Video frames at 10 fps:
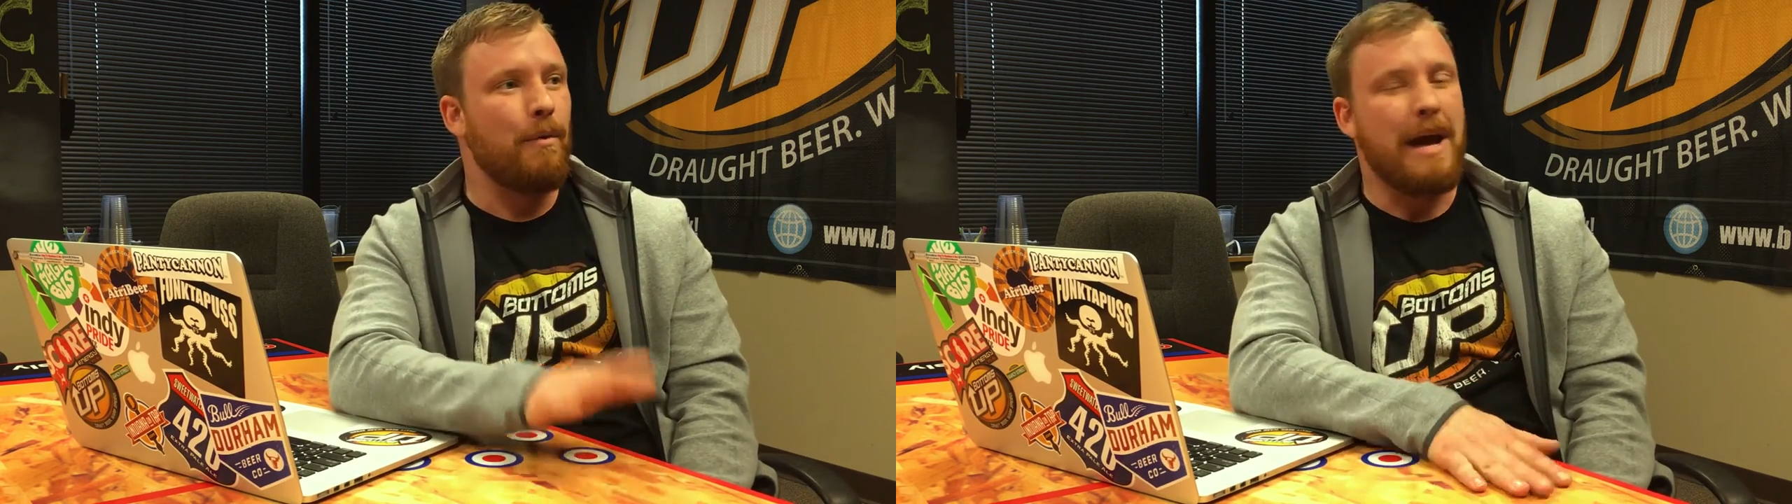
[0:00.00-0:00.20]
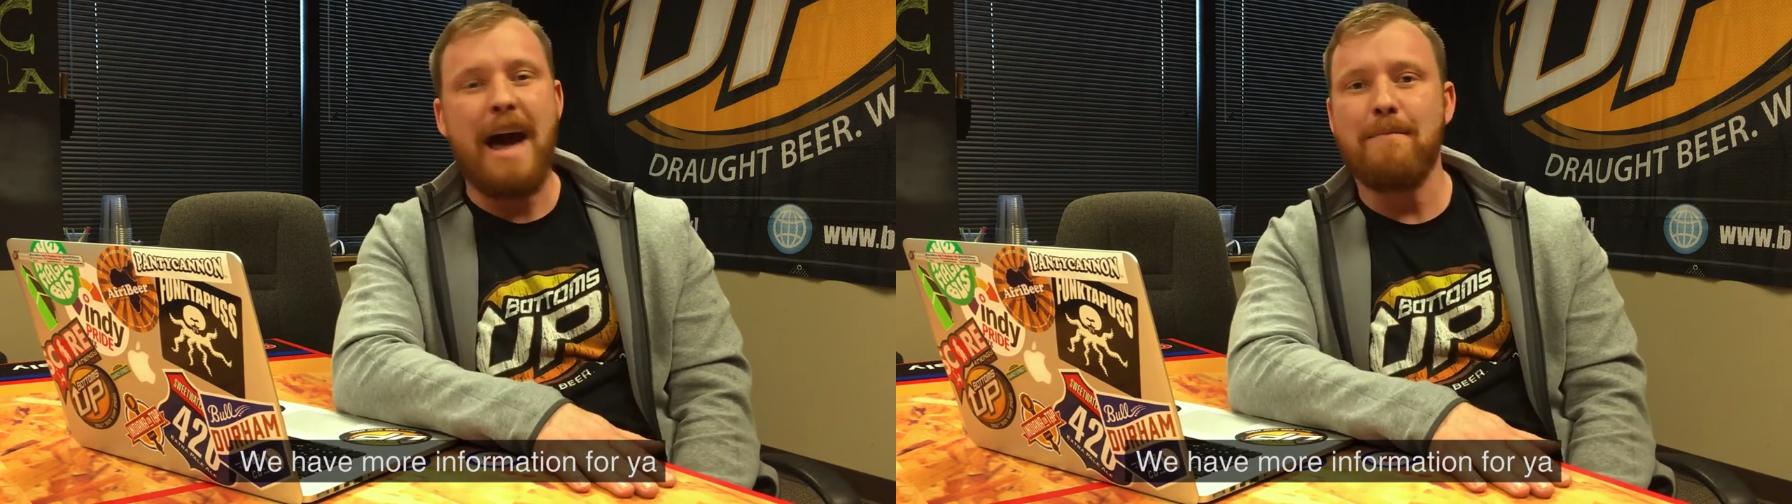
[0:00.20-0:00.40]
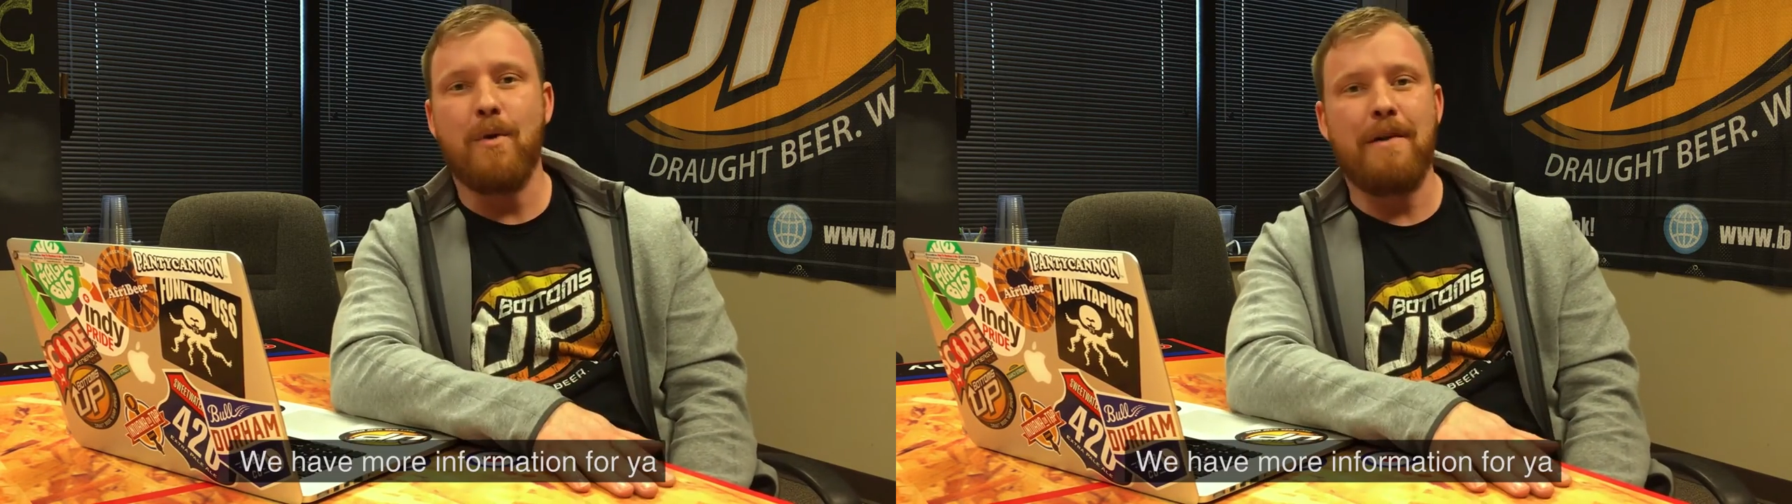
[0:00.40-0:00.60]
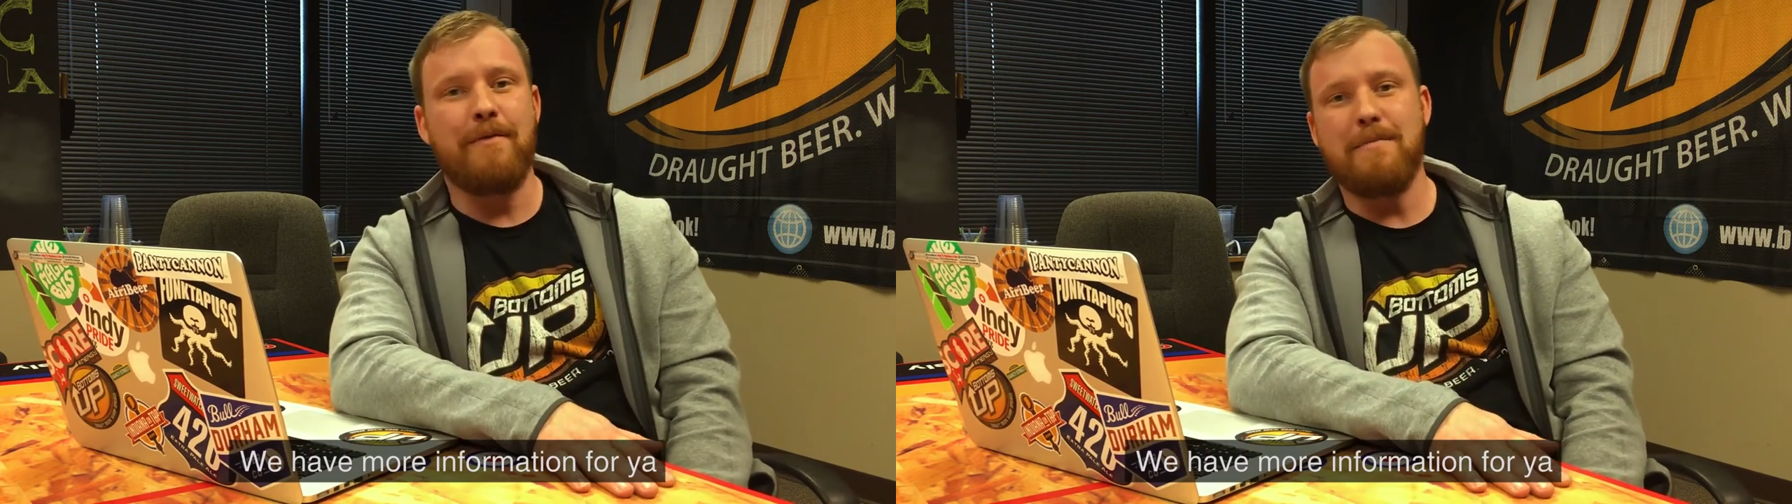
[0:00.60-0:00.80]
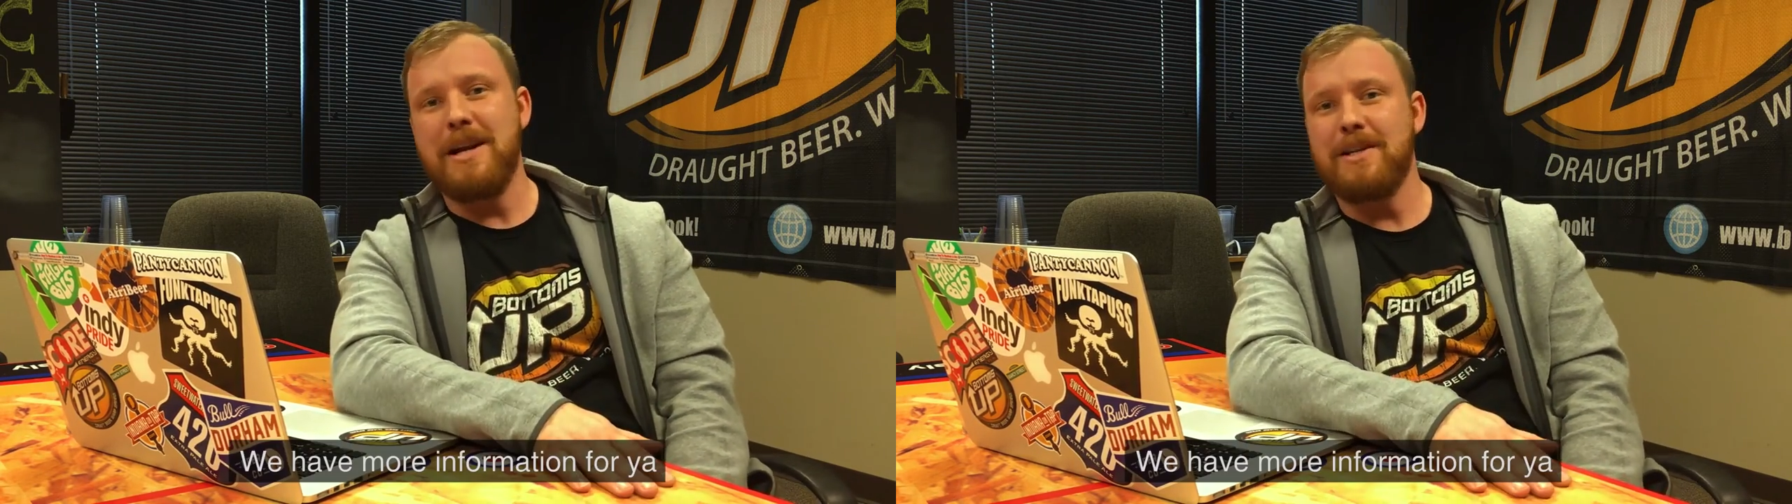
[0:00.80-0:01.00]
We have more
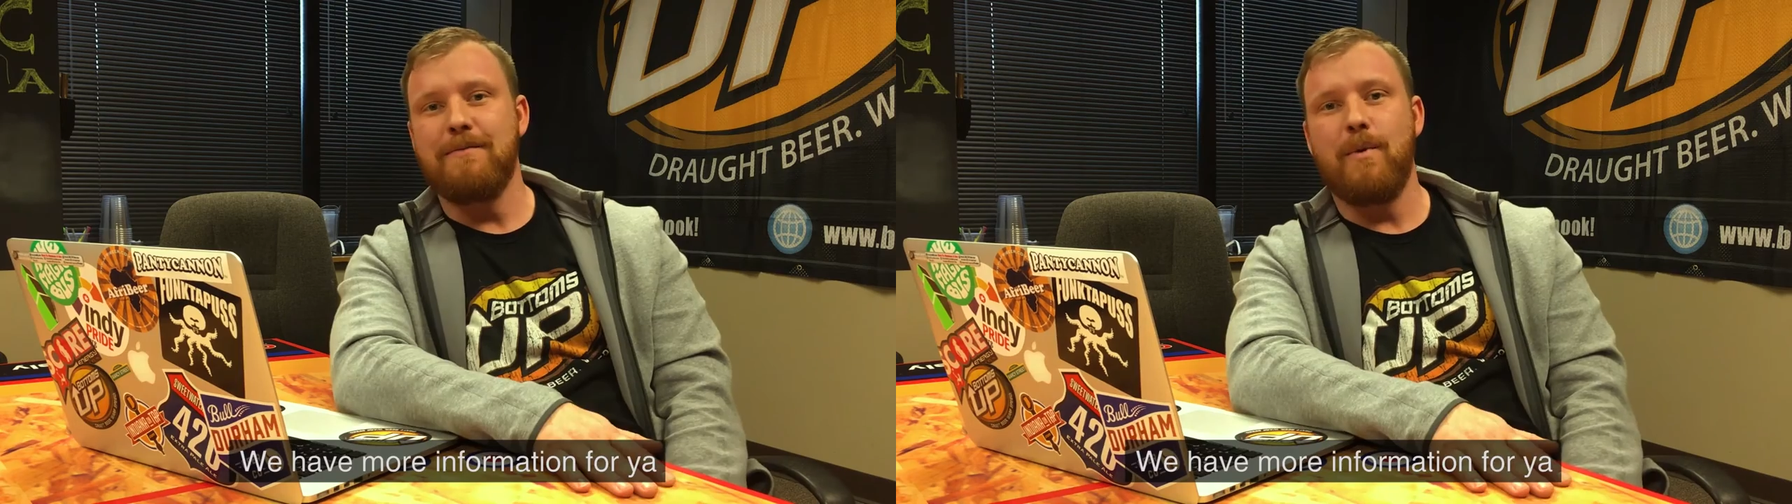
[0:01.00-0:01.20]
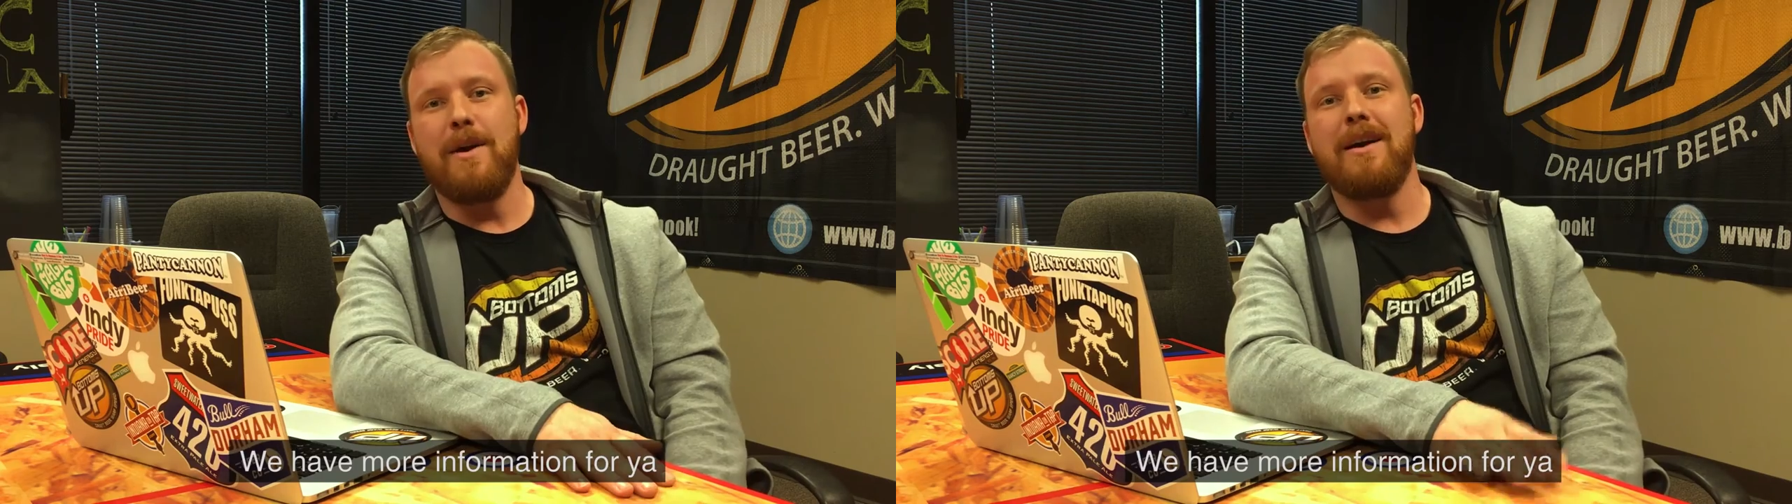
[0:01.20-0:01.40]
information for